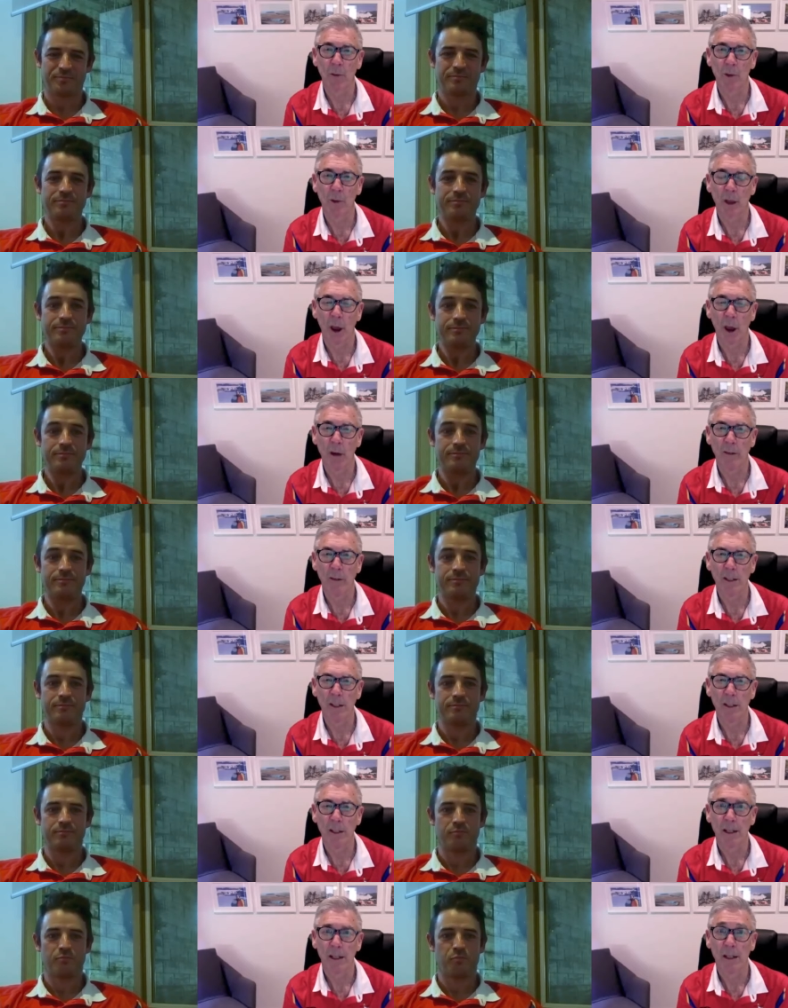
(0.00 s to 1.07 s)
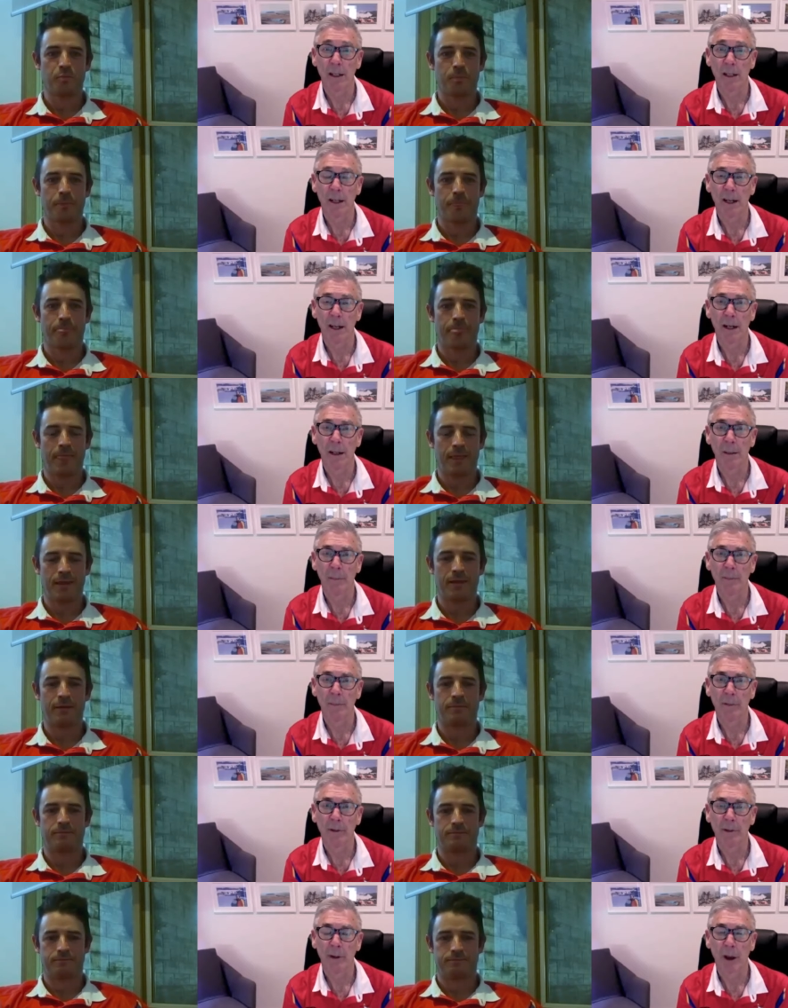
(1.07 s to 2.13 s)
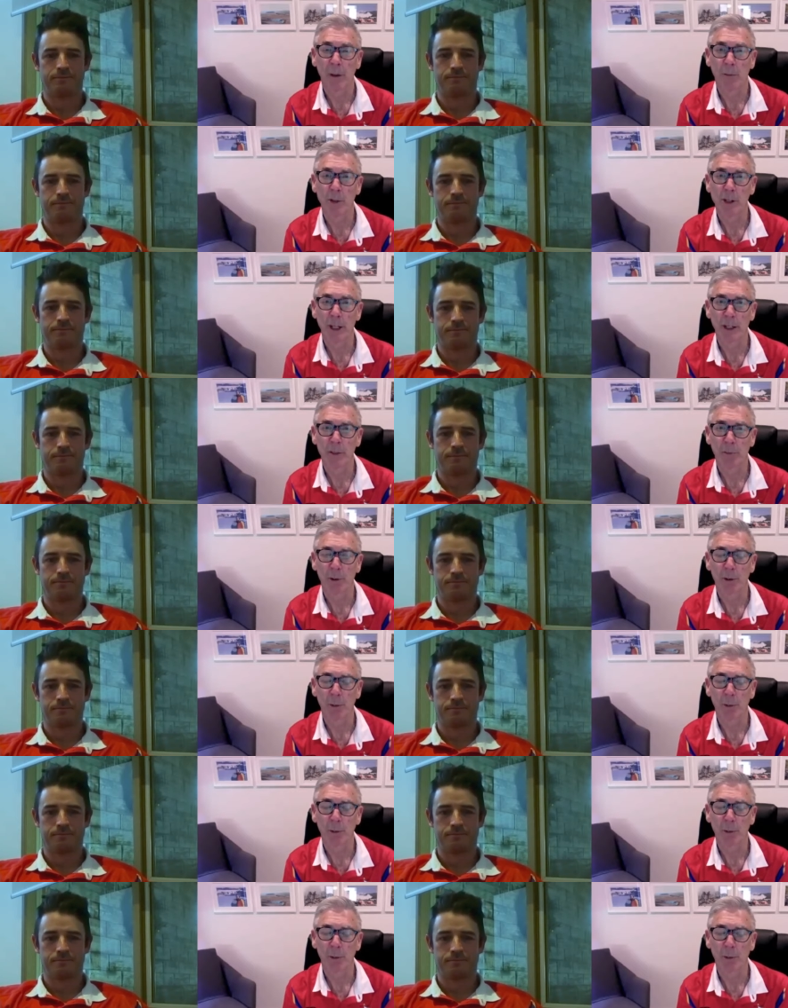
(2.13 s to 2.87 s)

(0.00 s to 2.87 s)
Speaker 1: with COVID um, yes. uh, presents pr-